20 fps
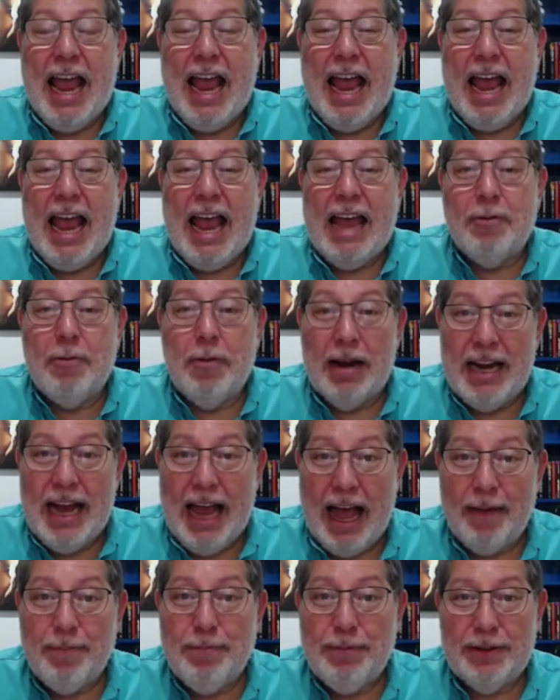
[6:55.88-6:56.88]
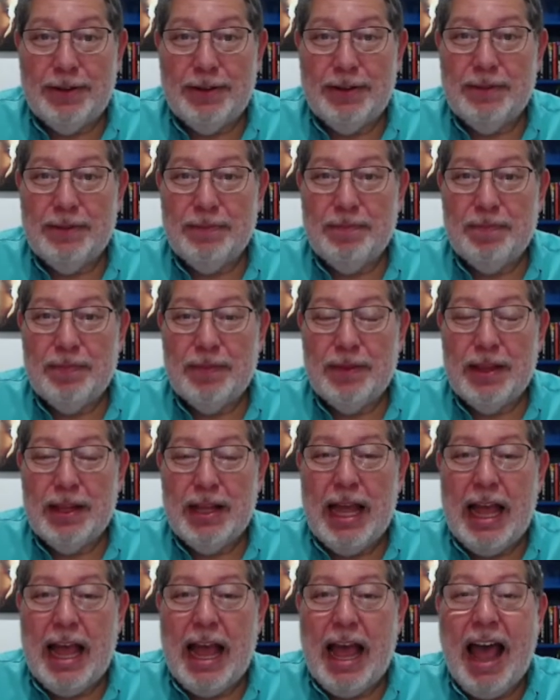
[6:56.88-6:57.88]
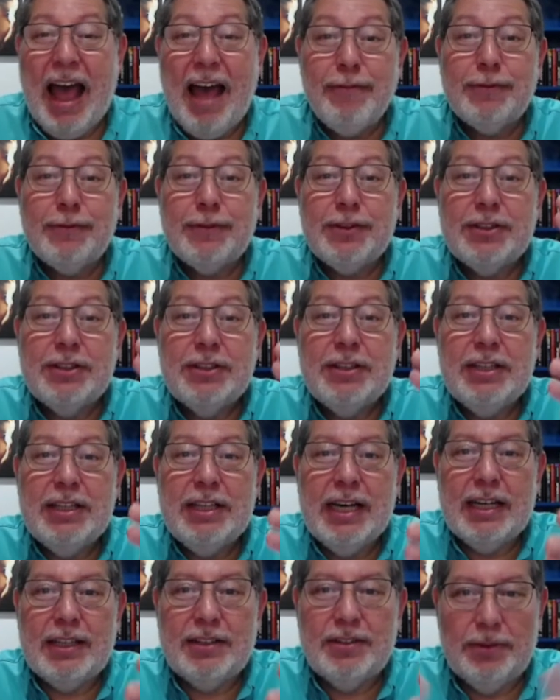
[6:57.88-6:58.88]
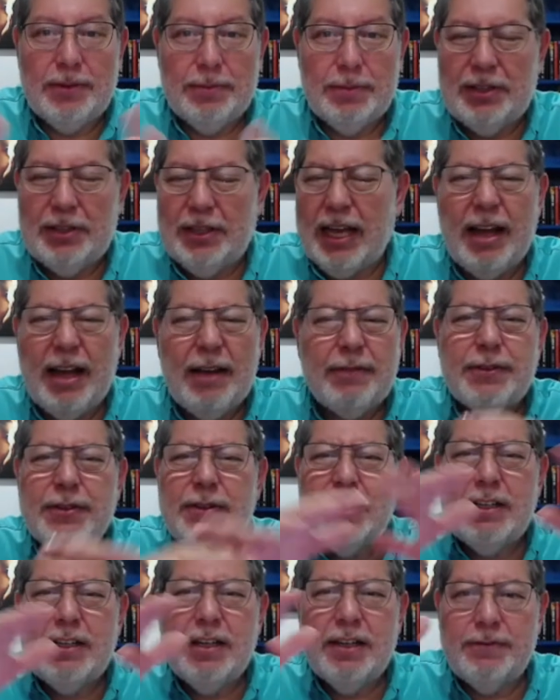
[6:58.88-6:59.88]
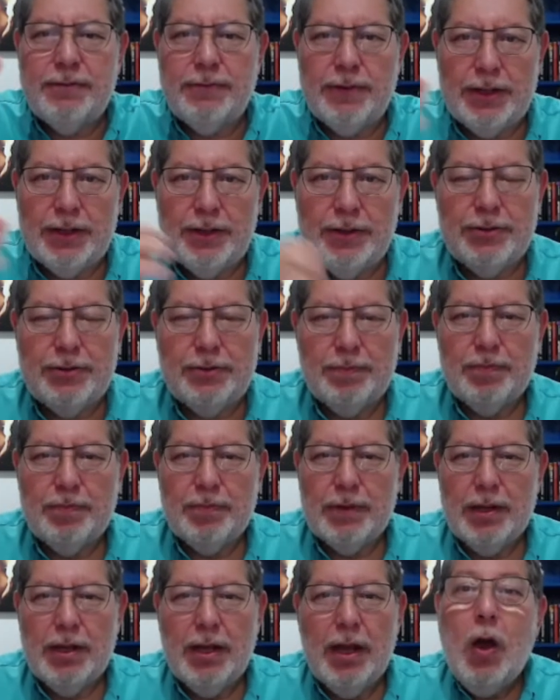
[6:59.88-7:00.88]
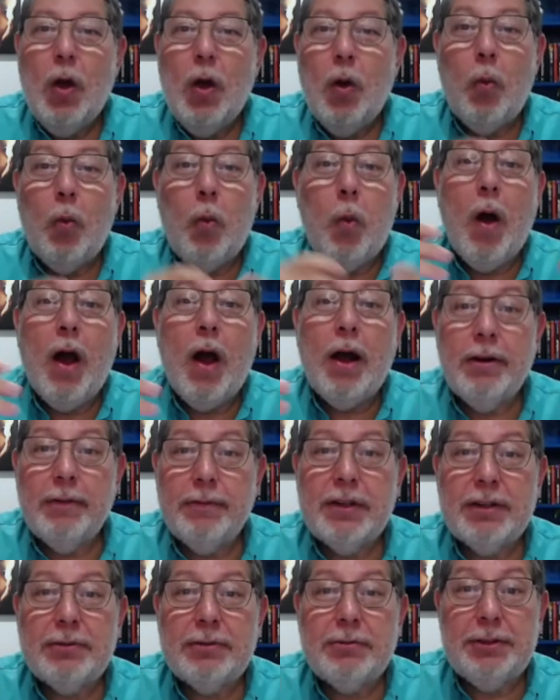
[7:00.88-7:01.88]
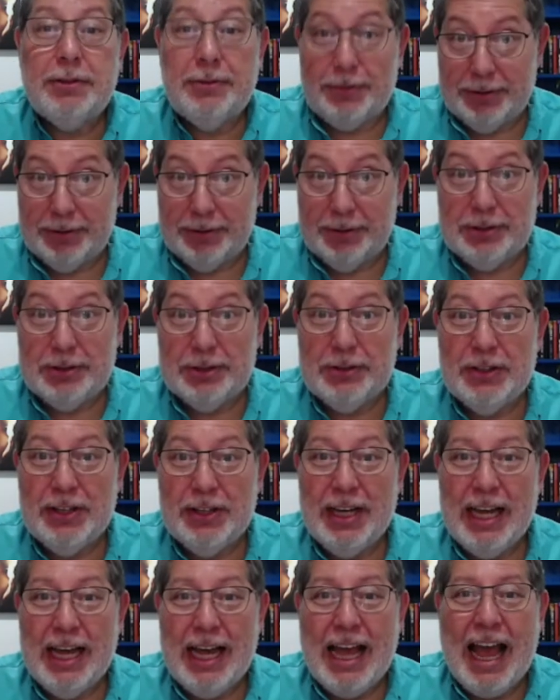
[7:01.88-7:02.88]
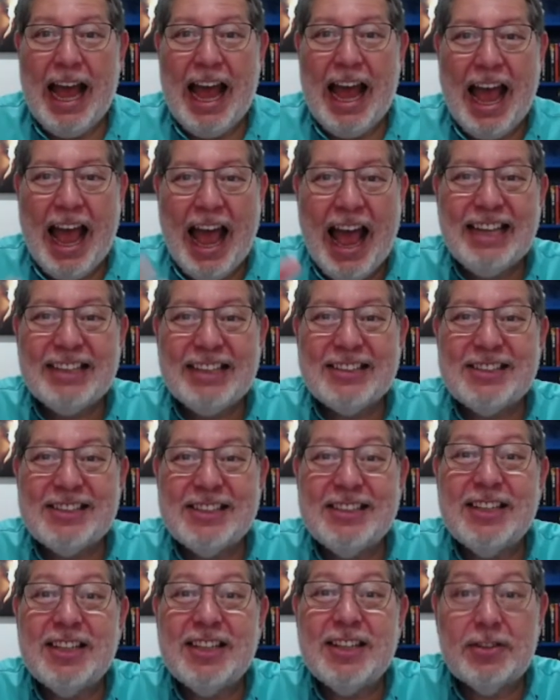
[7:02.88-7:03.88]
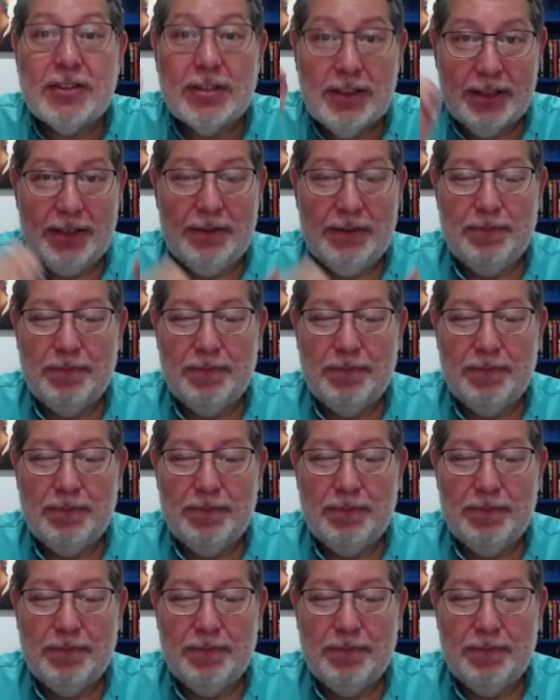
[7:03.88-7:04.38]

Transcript: And what happened? After the activity, after it had finished, one of the researchers accidentally